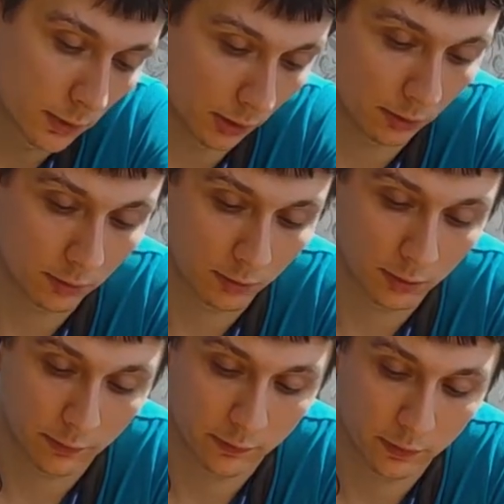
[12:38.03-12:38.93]
and
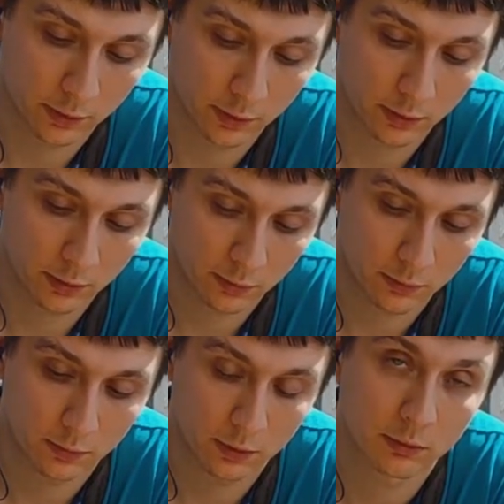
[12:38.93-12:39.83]
after that
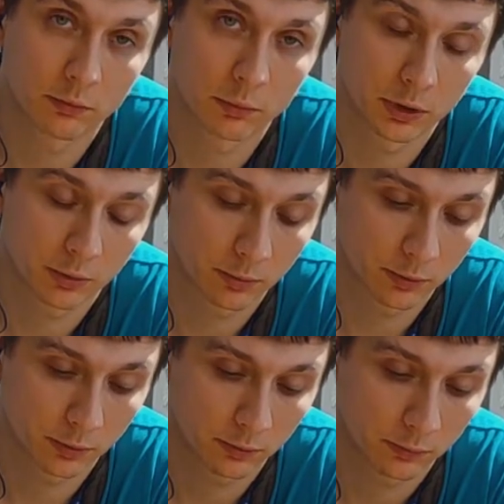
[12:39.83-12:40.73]
I will be
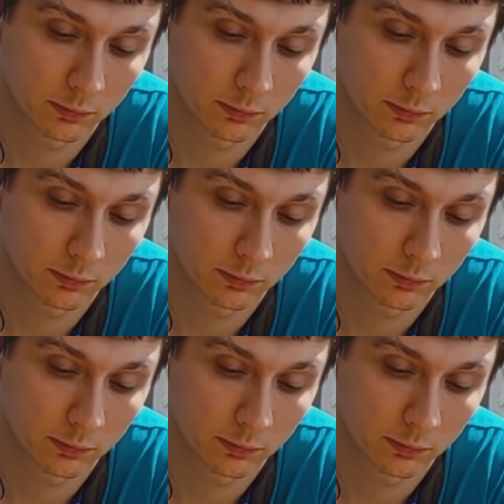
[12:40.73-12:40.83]
able